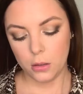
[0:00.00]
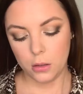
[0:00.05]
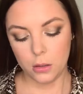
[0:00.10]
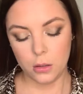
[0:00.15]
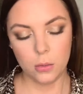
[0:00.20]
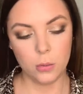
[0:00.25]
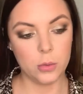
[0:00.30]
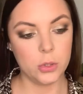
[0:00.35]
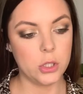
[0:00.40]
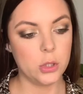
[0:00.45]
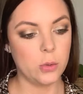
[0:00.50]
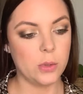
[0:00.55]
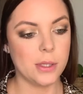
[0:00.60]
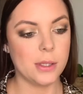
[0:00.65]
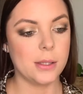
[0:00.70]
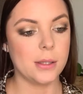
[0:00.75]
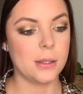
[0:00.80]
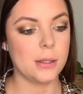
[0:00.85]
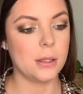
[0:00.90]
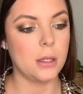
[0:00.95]
We'll do a
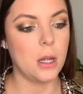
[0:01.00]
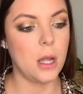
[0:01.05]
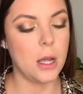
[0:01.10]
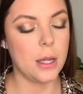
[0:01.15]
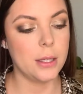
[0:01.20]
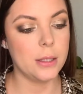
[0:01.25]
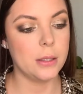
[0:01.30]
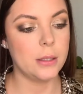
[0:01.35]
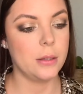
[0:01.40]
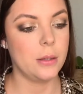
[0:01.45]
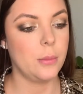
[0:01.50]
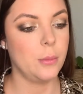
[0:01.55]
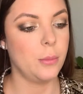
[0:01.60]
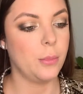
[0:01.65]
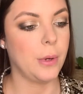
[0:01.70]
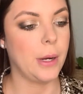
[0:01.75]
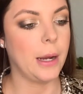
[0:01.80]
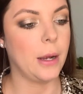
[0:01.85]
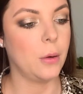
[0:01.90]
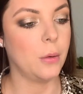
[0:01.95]
slight
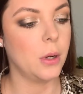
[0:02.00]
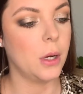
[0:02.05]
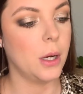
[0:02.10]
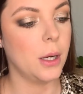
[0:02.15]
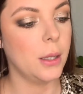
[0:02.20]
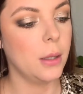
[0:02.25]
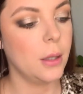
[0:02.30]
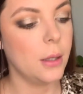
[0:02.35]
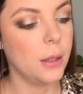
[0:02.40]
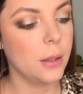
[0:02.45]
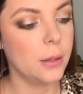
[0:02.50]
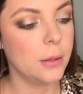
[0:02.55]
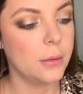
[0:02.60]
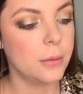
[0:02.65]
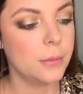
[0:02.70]
brow highlight.